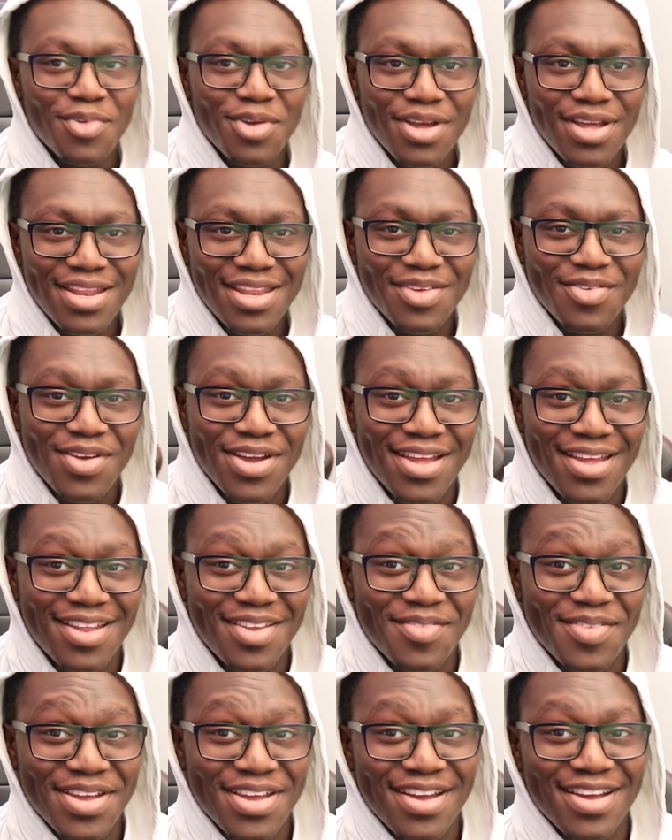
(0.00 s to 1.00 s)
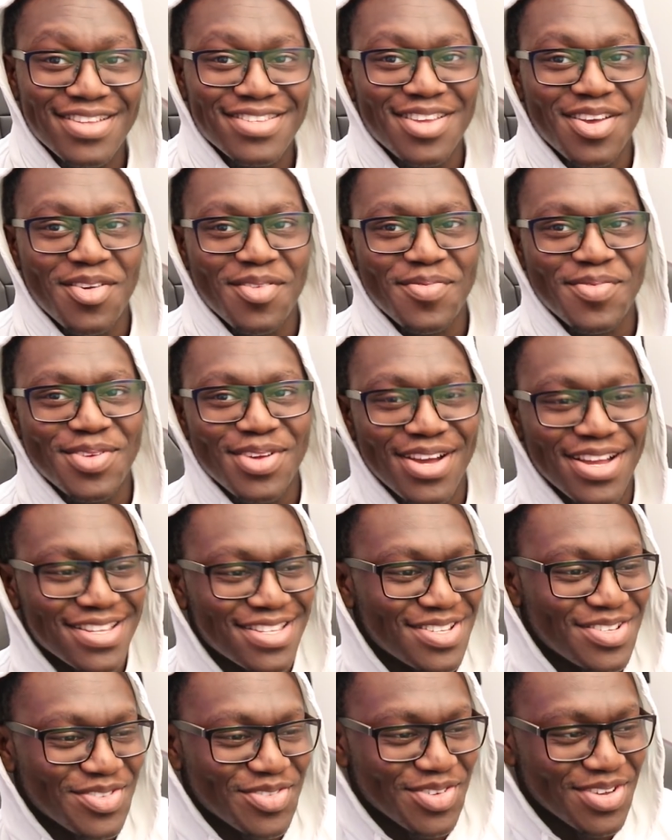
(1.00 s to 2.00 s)
well, anyway, guys, I hope you guys
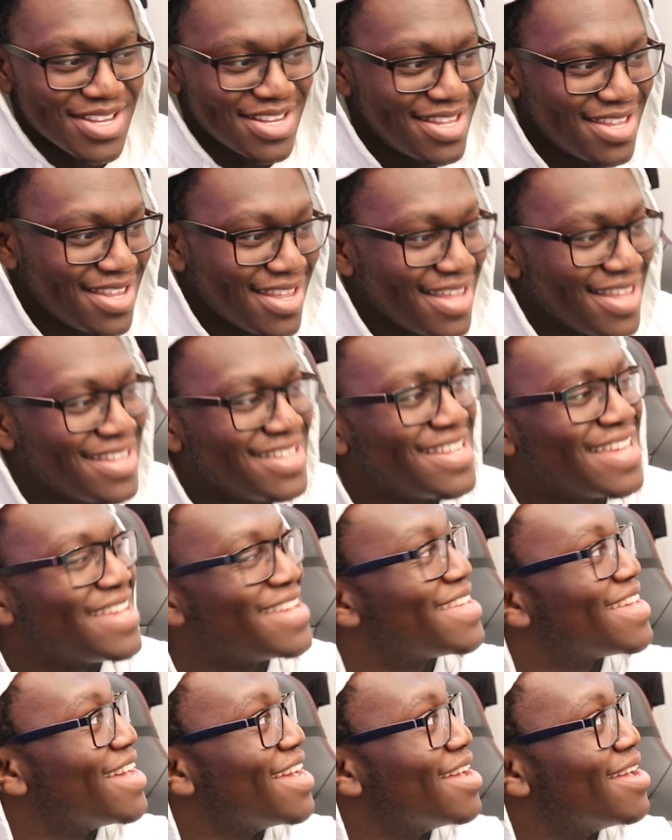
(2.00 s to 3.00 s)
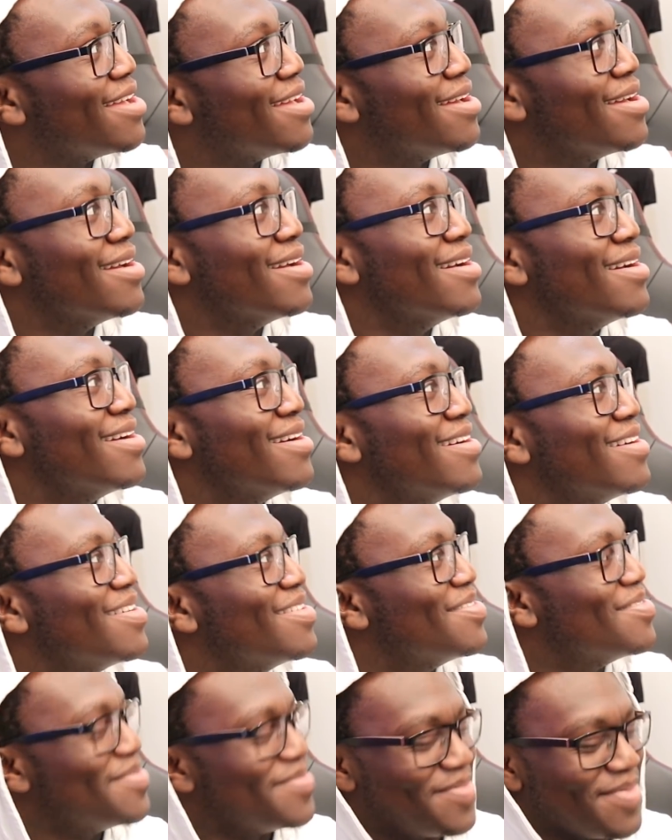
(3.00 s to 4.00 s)
enjoyed. Take care.
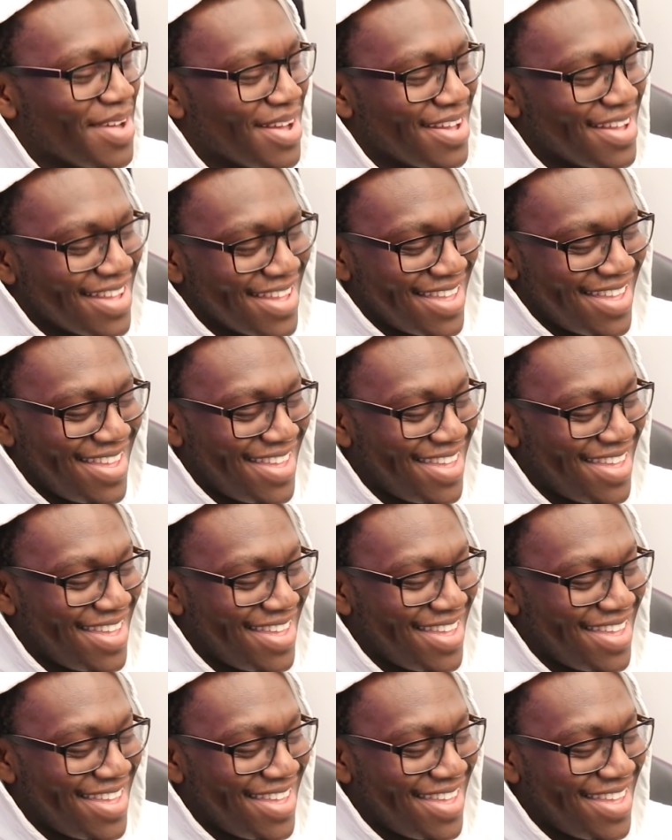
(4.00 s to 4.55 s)
Bye.